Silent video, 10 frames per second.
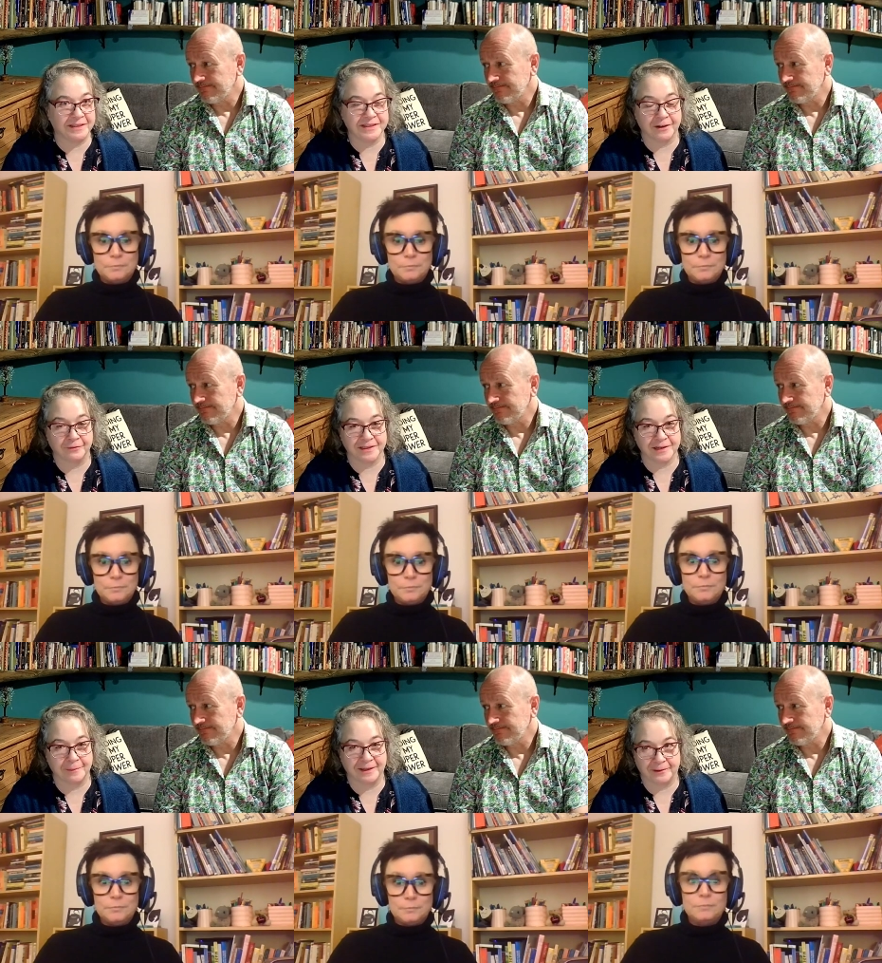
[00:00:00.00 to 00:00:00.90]
Speaker 1: stuff that's
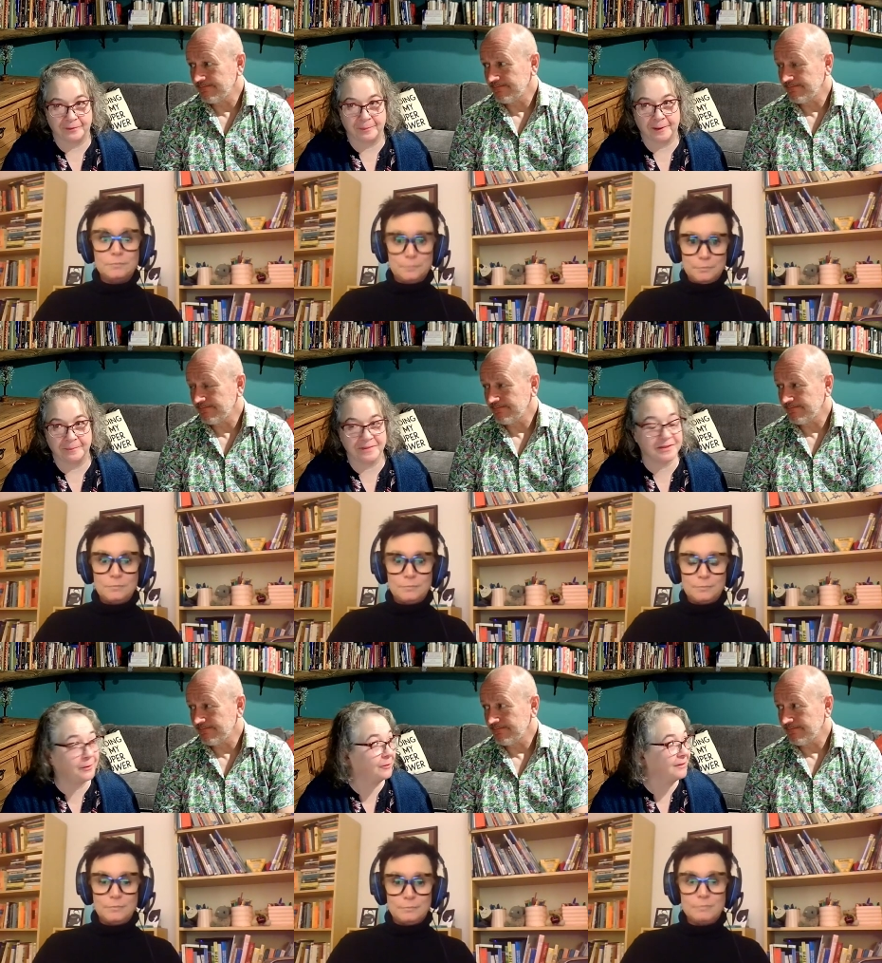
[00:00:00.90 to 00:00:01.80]
coming down the pipe.
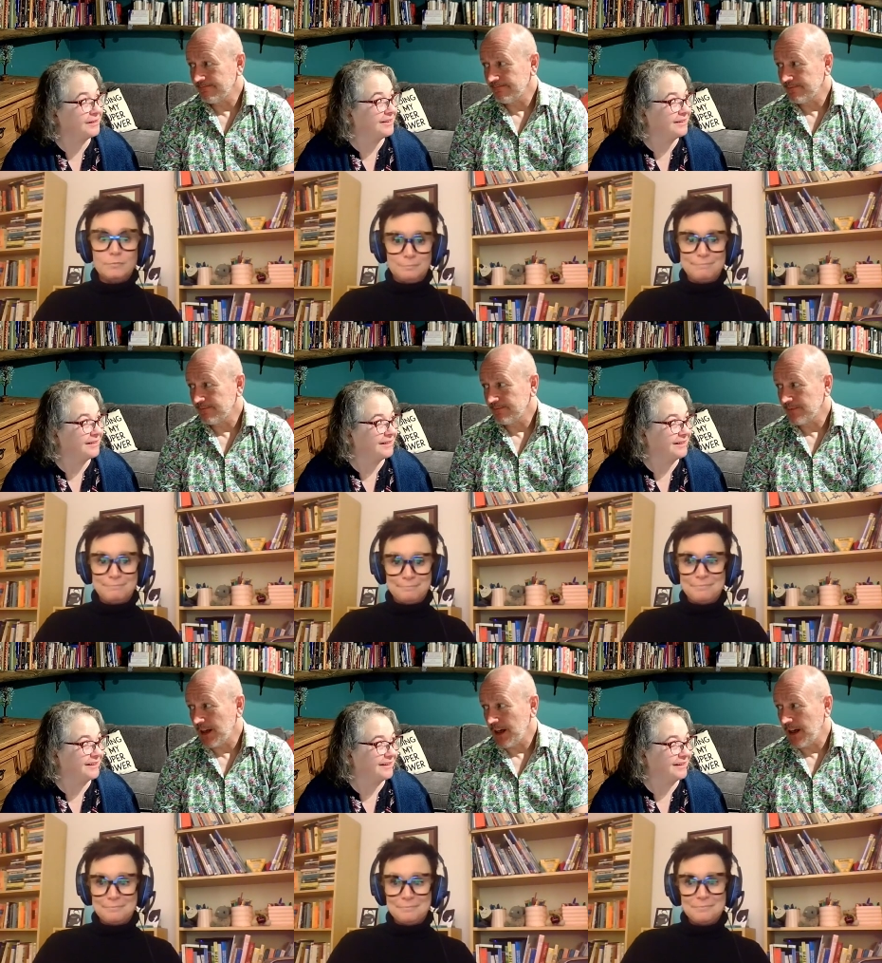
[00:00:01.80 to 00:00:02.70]
So,
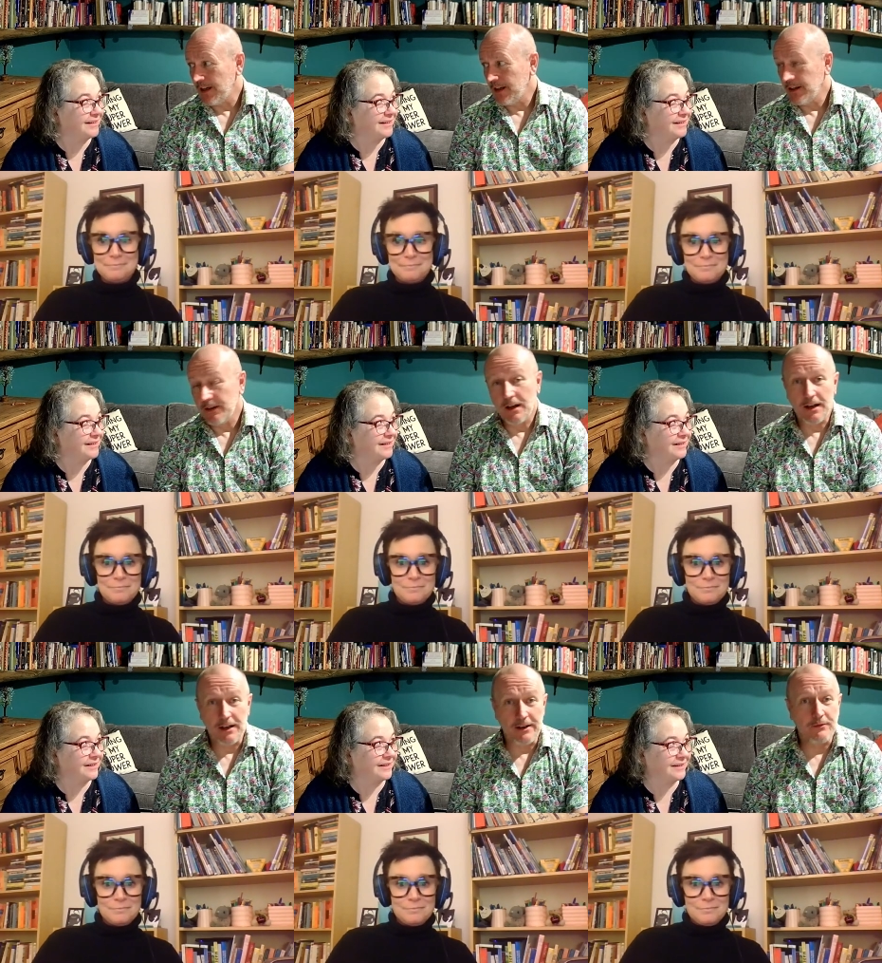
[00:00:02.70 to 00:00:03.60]

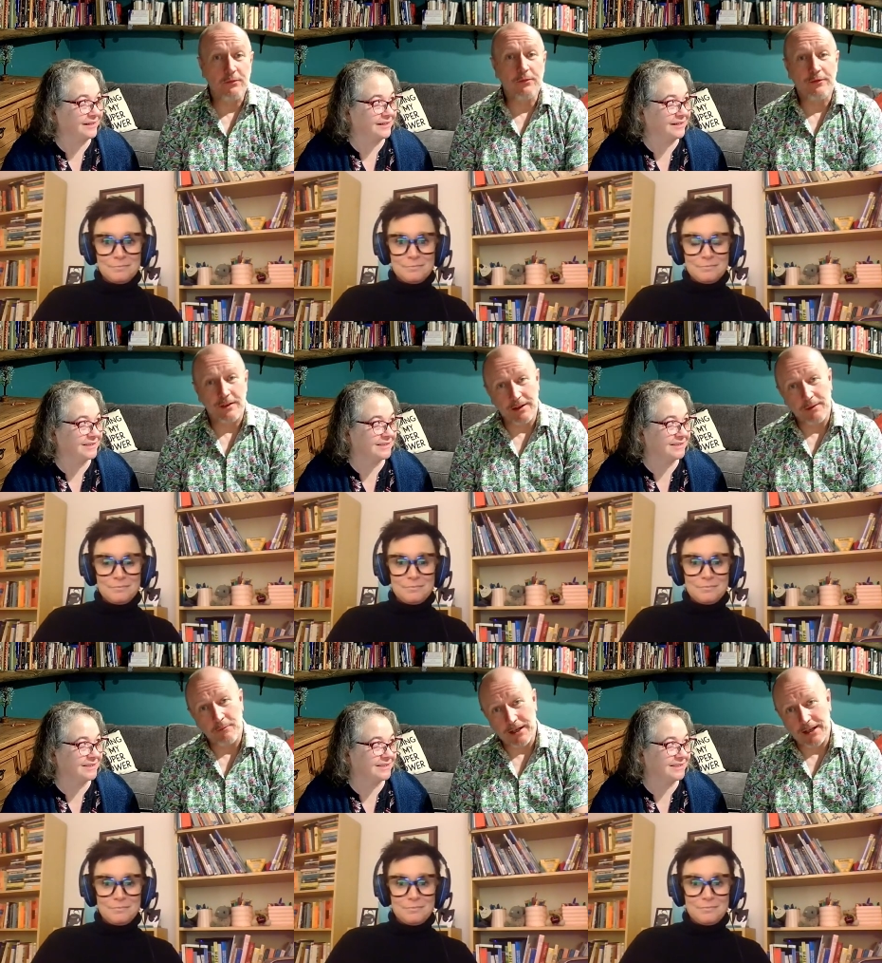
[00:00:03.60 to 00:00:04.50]
Speaker 2: I
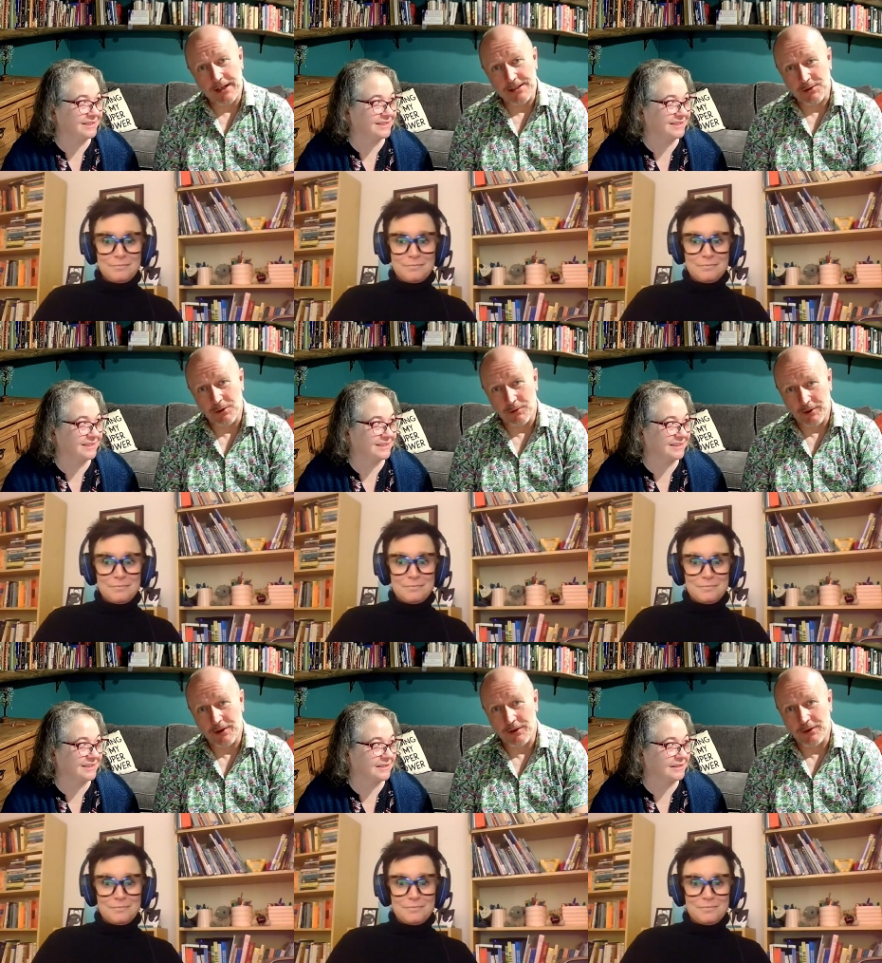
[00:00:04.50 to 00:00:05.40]
in my high school, one
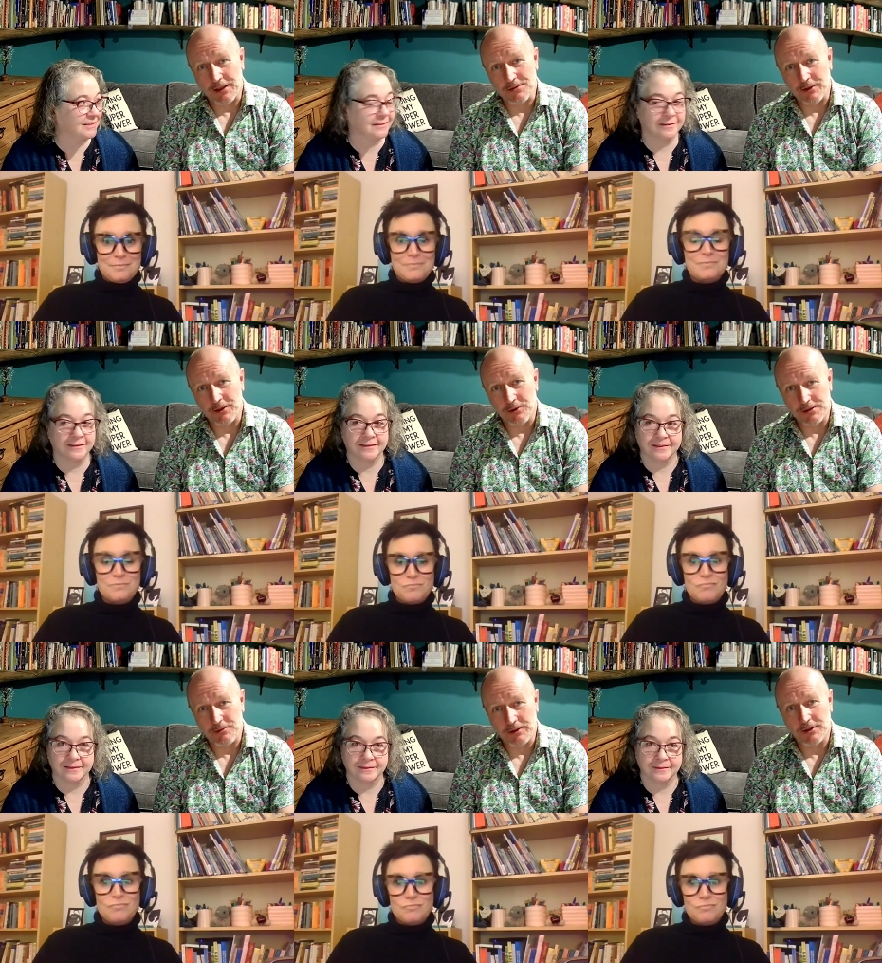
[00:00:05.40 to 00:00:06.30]
of the things we do
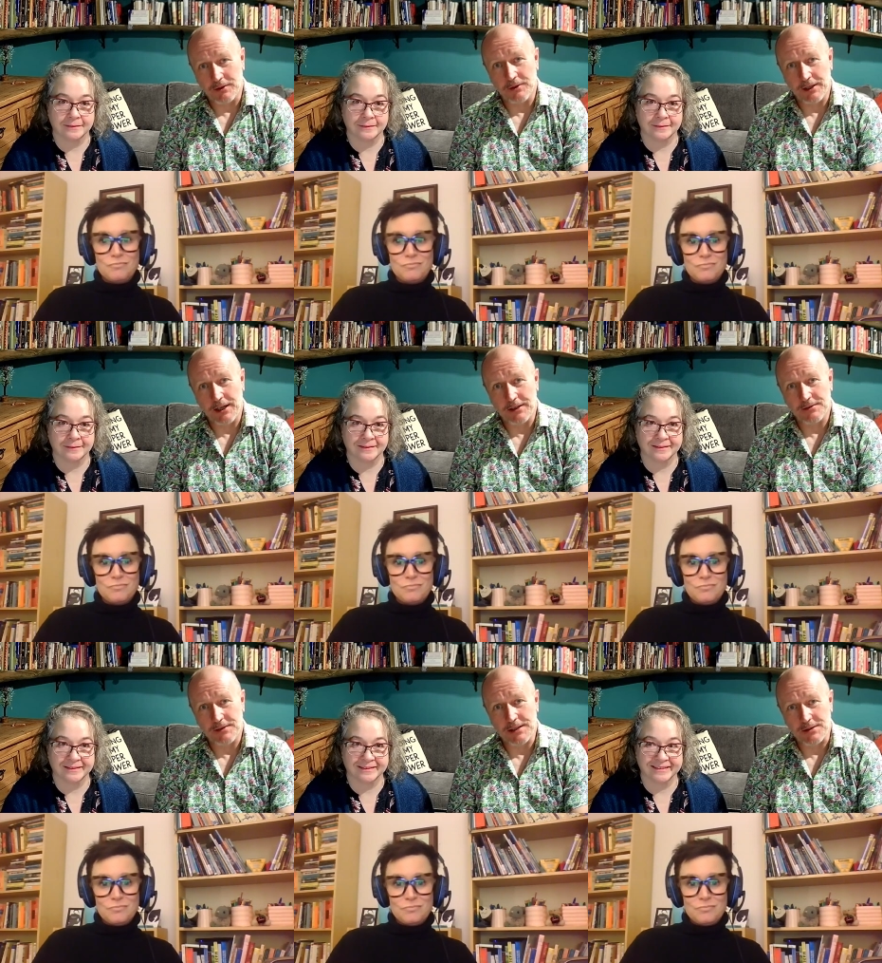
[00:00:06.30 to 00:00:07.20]
is we do the
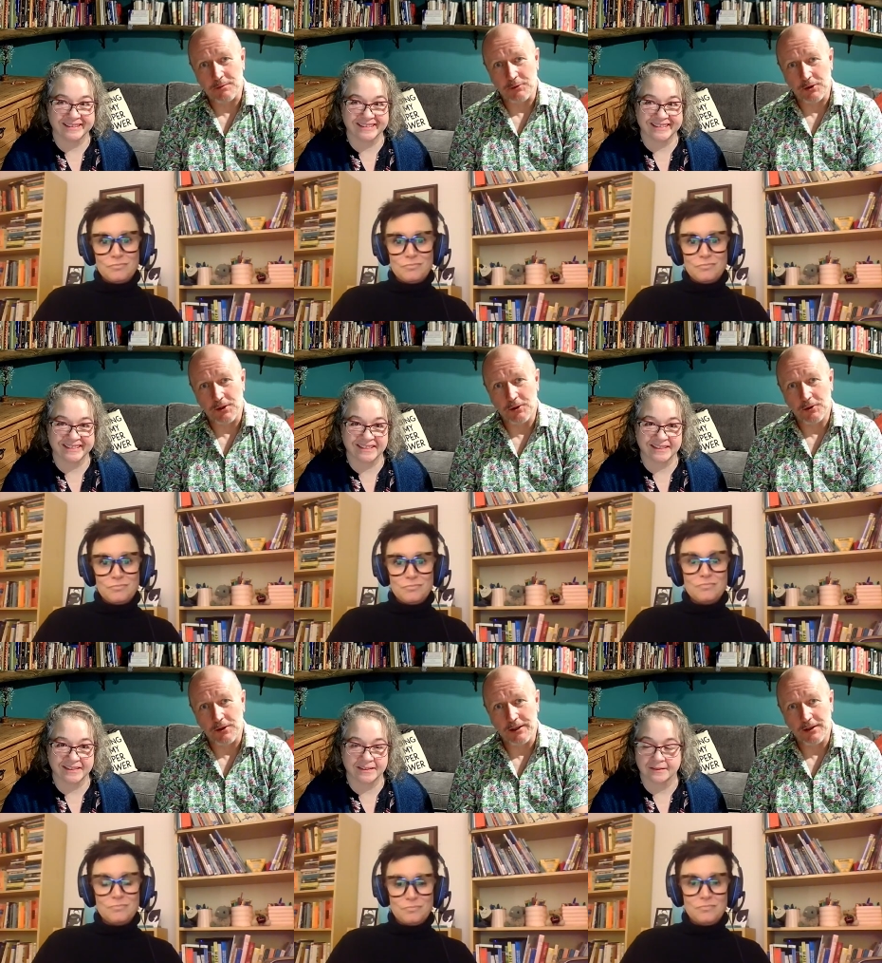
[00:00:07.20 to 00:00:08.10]
IT support
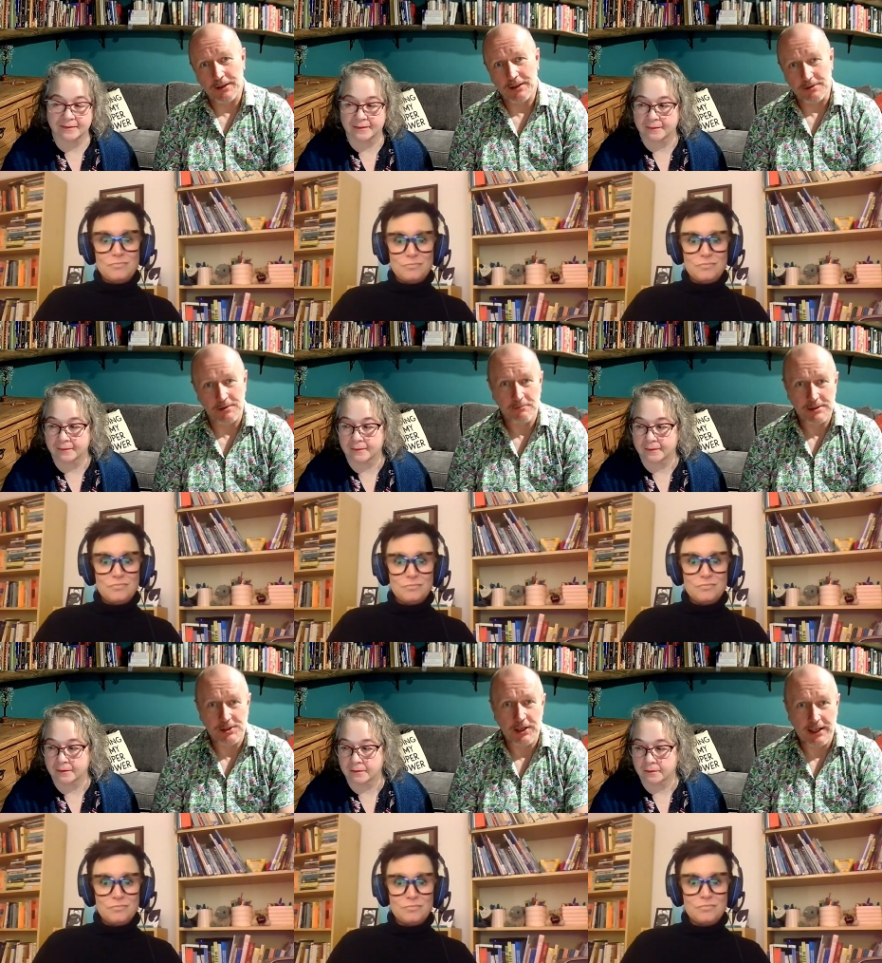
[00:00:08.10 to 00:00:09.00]
locally, like because I'm teaching